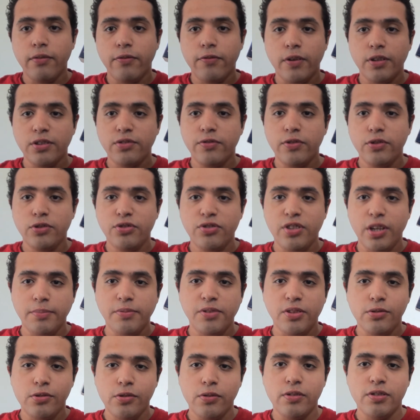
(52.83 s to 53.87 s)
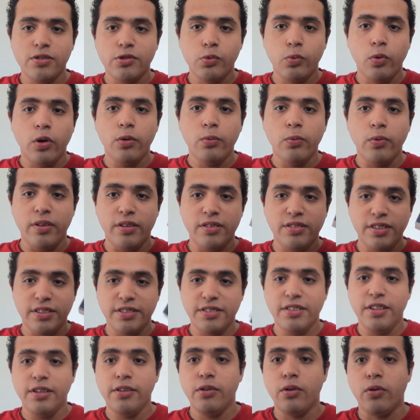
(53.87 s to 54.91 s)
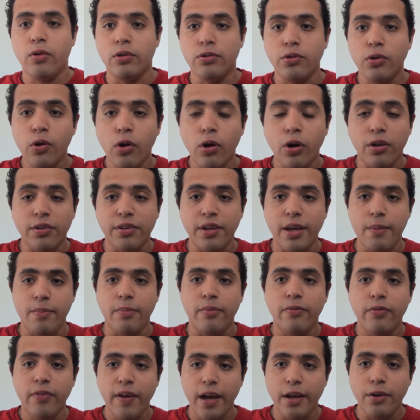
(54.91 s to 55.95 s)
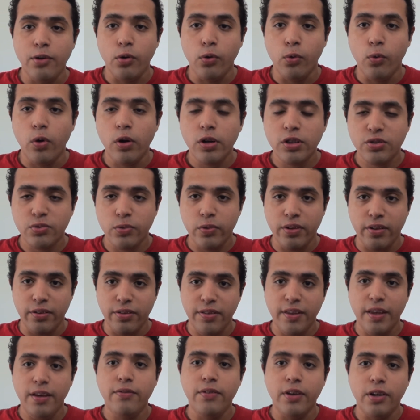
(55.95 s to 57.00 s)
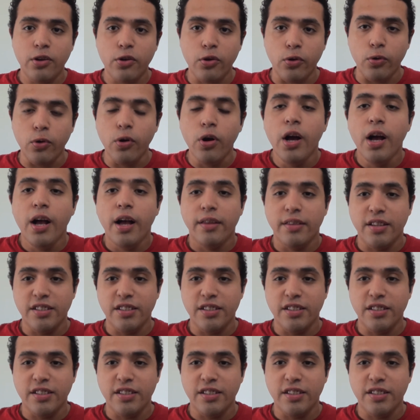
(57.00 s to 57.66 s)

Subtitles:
your first few steps into this world with a 16-year-old girl named Ven who works with the thieving crew